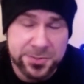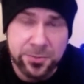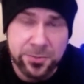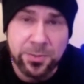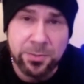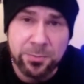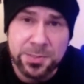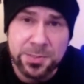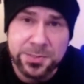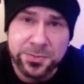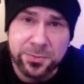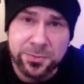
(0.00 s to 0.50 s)

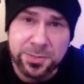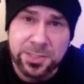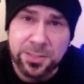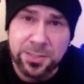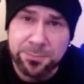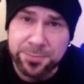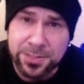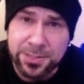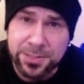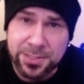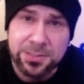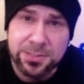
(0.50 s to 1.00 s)
So I went
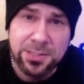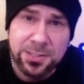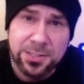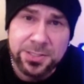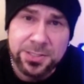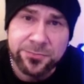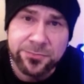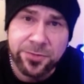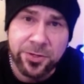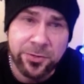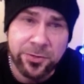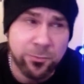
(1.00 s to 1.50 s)
to a company
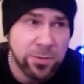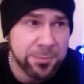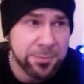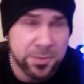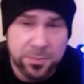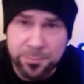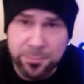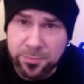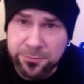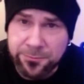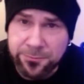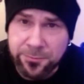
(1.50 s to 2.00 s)
that
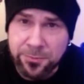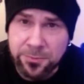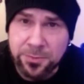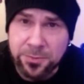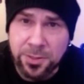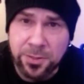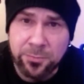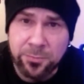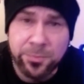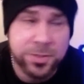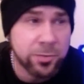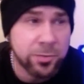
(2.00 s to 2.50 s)
is very
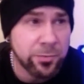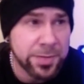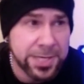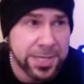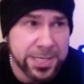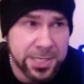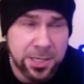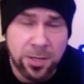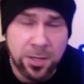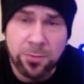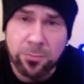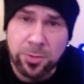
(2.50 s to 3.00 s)
reputable
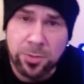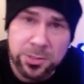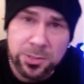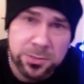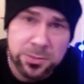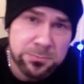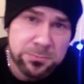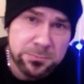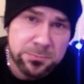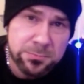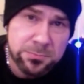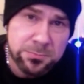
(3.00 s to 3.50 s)
for
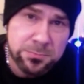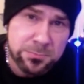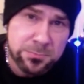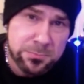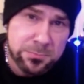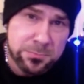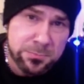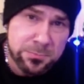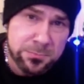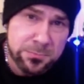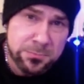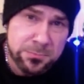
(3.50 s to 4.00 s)
recreating
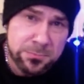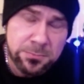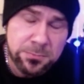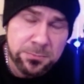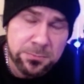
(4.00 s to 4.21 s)
artwork.